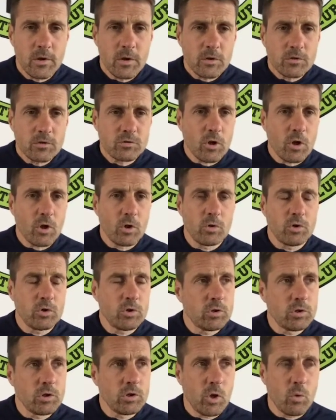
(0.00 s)
So,
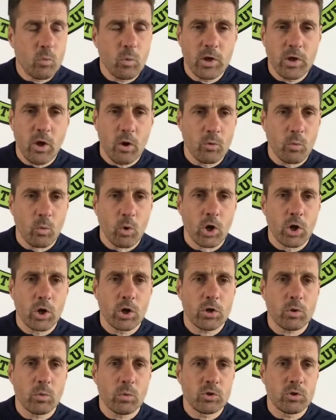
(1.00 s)
we go to
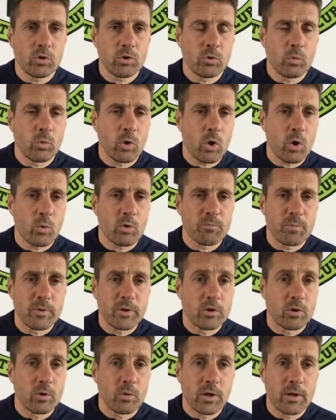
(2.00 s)
work, we do the work we've been
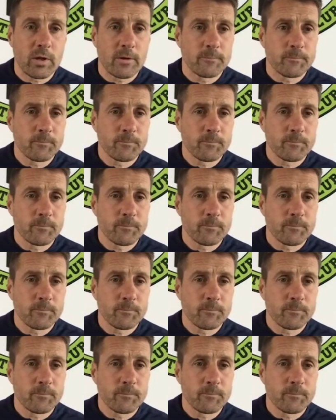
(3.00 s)
doing.